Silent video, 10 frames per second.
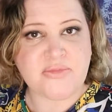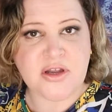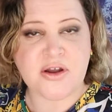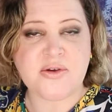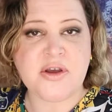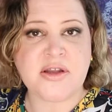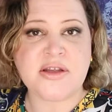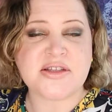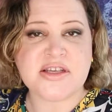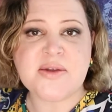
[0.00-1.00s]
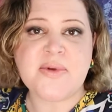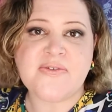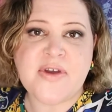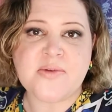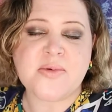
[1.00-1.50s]
you know, it's going to be
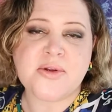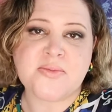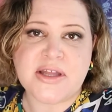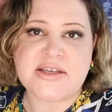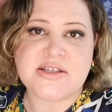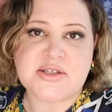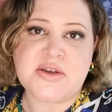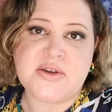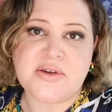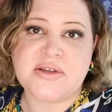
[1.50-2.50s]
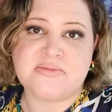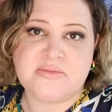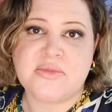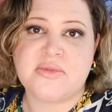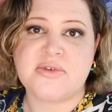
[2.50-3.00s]
available in places so you
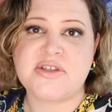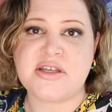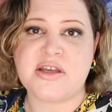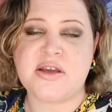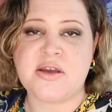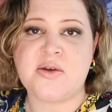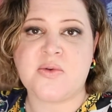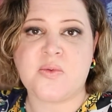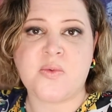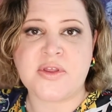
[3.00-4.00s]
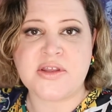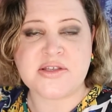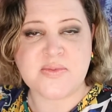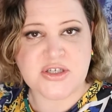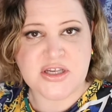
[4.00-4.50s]
can see what
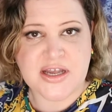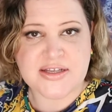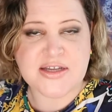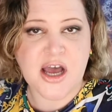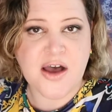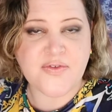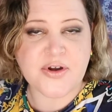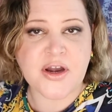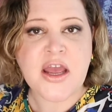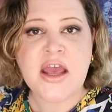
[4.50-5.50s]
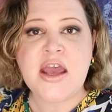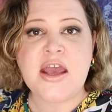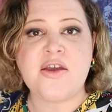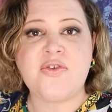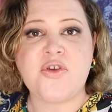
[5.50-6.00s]
this machine has to offer.
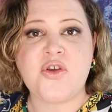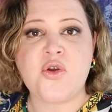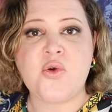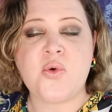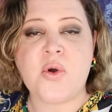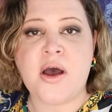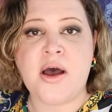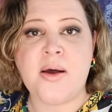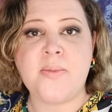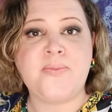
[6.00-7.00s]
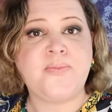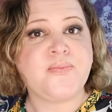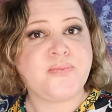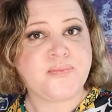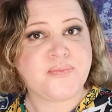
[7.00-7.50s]
If you
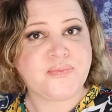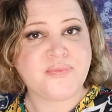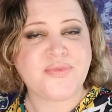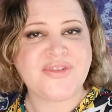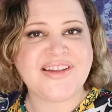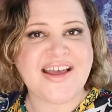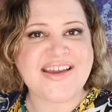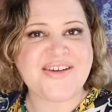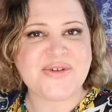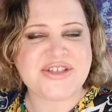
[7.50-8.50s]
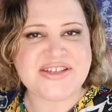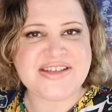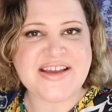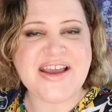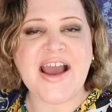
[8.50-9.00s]
like what you
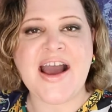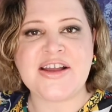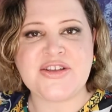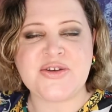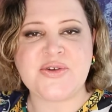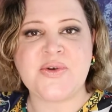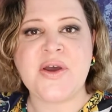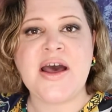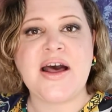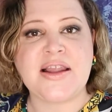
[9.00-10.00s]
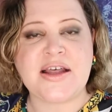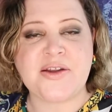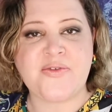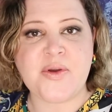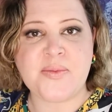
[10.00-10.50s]
see, I do a lot
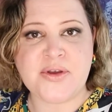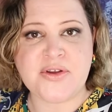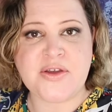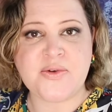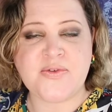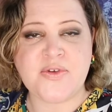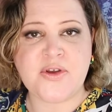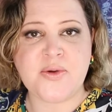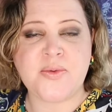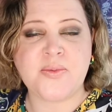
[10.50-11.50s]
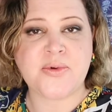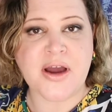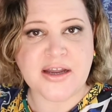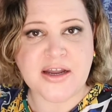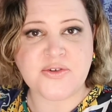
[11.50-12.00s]
of beauty review,
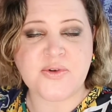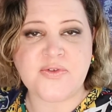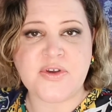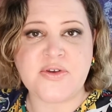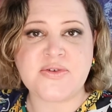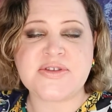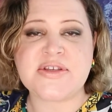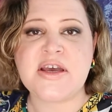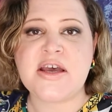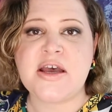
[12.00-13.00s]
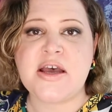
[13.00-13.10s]
product reviews,